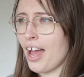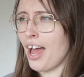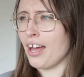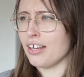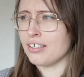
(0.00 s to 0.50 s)

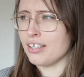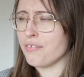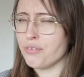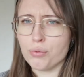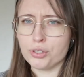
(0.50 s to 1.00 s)
And
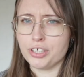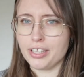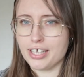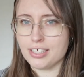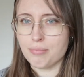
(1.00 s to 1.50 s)
if you're watching
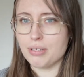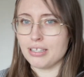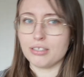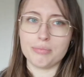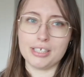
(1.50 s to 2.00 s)
this a
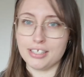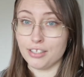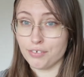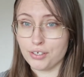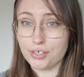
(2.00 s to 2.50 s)
little bit in
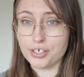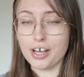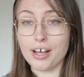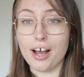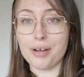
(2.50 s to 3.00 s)
the
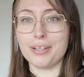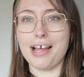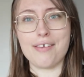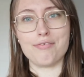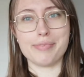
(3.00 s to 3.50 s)
future, I will
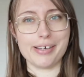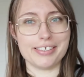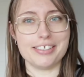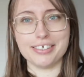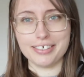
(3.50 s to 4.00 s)
have
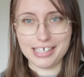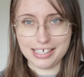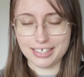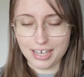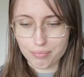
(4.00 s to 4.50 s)
part two
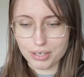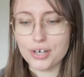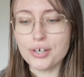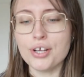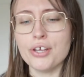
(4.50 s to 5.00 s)
linked down
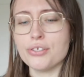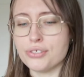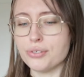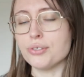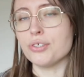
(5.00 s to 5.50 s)
below
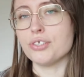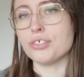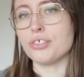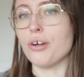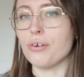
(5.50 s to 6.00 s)
so you can
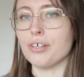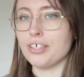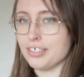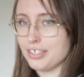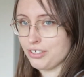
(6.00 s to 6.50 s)
just go and
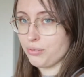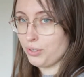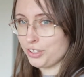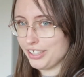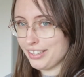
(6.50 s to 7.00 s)
continue
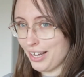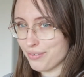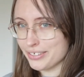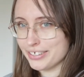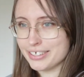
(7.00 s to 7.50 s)
watching that
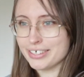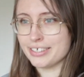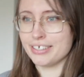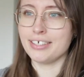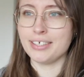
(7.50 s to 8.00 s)
one,
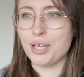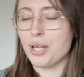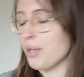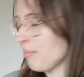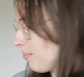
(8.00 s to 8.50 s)

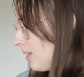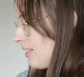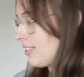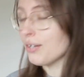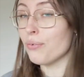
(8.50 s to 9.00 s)

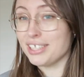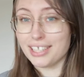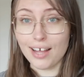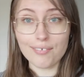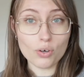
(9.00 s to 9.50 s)
because we
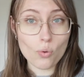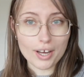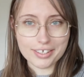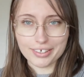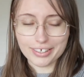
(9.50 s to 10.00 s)
still have
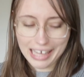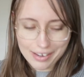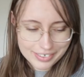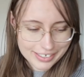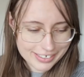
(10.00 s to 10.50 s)
quite a lot
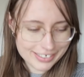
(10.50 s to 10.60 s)
left.